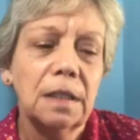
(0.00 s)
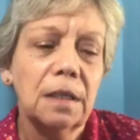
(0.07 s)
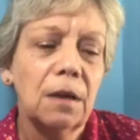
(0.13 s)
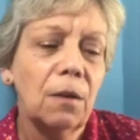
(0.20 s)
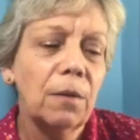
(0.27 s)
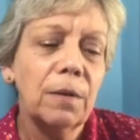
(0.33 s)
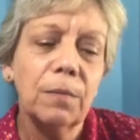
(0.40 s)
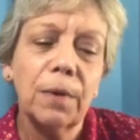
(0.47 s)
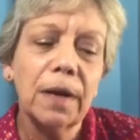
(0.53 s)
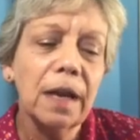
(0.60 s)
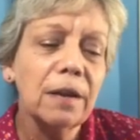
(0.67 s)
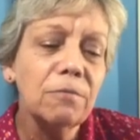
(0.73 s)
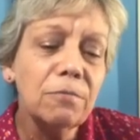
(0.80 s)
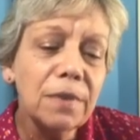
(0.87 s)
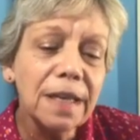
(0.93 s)
and when I
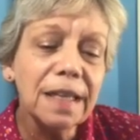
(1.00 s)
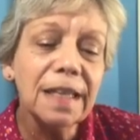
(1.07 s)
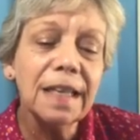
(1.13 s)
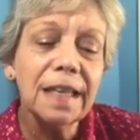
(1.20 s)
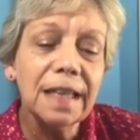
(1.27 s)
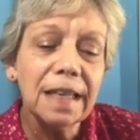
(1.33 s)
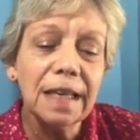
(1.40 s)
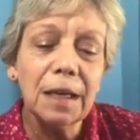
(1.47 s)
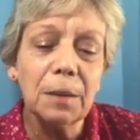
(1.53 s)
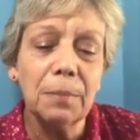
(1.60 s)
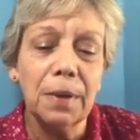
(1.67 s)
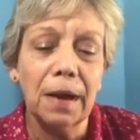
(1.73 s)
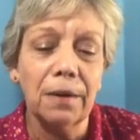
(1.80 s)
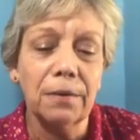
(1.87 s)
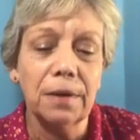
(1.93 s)
really think
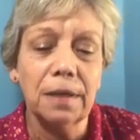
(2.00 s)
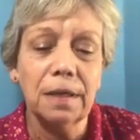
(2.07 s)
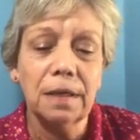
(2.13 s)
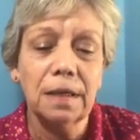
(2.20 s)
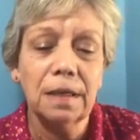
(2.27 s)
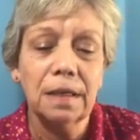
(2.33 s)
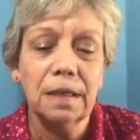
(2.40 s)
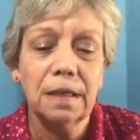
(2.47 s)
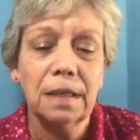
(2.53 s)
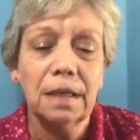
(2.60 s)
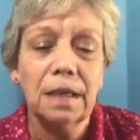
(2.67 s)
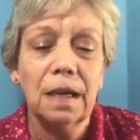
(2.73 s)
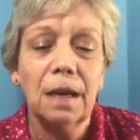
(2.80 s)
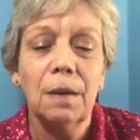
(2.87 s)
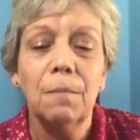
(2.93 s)
about it,
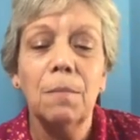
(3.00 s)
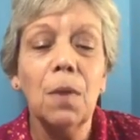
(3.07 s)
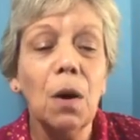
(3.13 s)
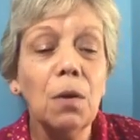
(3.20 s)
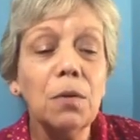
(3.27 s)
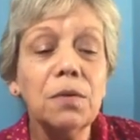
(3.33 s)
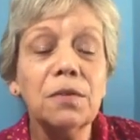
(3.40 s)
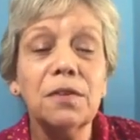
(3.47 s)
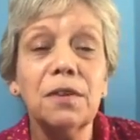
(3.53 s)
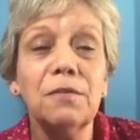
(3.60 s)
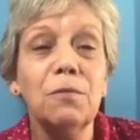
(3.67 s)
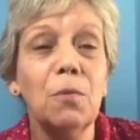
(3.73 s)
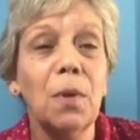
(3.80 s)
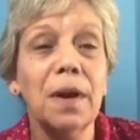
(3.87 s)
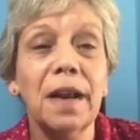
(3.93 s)
most
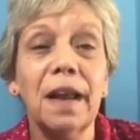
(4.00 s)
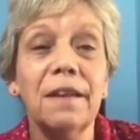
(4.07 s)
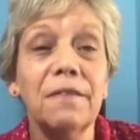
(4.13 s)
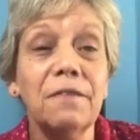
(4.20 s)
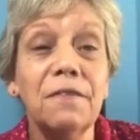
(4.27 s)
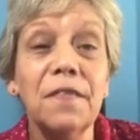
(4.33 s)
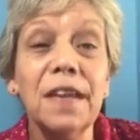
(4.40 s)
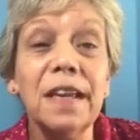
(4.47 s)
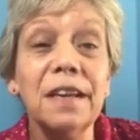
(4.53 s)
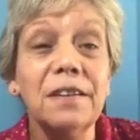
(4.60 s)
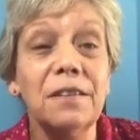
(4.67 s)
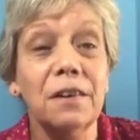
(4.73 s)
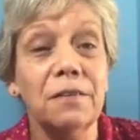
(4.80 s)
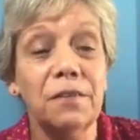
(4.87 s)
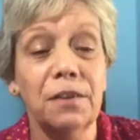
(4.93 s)
of what I
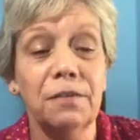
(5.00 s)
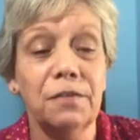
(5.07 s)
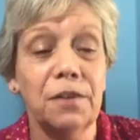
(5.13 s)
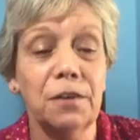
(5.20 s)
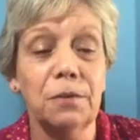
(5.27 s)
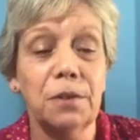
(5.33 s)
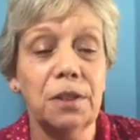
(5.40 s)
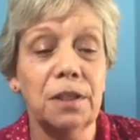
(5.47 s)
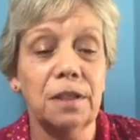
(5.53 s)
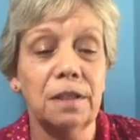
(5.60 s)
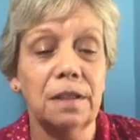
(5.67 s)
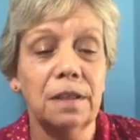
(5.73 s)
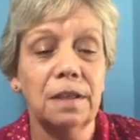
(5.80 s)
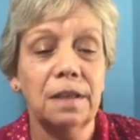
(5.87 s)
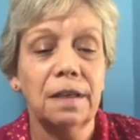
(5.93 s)
fear of the future
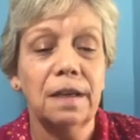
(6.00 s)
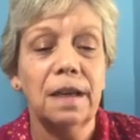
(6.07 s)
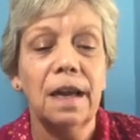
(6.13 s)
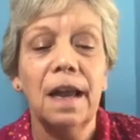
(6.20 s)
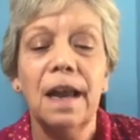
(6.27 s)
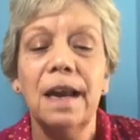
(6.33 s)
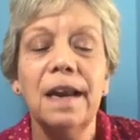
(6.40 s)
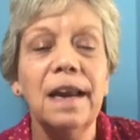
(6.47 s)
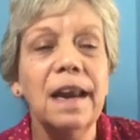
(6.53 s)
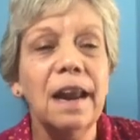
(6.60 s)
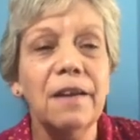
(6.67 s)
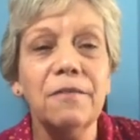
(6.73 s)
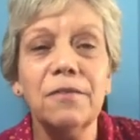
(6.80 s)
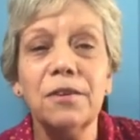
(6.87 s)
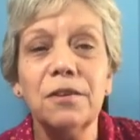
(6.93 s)

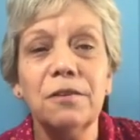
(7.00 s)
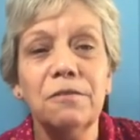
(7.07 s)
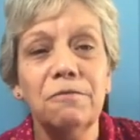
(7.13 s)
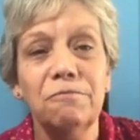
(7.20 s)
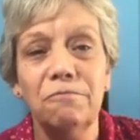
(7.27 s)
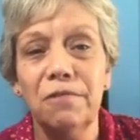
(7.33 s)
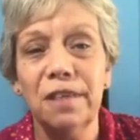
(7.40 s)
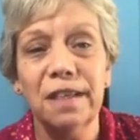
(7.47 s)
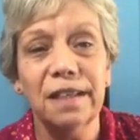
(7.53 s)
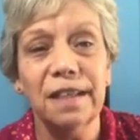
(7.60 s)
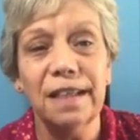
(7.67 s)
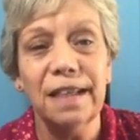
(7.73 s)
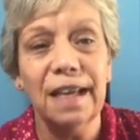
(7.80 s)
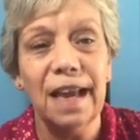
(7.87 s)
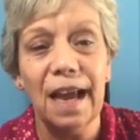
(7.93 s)
never
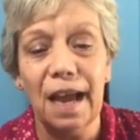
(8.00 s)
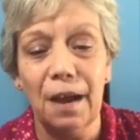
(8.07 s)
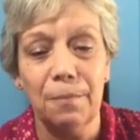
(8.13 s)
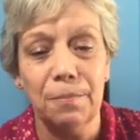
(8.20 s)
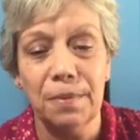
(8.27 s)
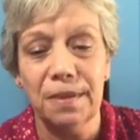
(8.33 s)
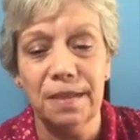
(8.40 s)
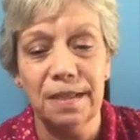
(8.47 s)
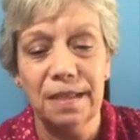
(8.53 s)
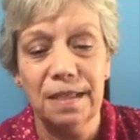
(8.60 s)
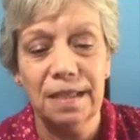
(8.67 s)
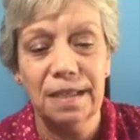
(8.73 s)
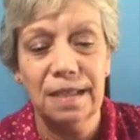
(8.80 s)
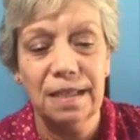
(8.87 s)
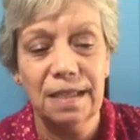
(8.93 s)
really
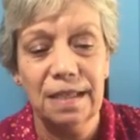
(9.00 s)
happens.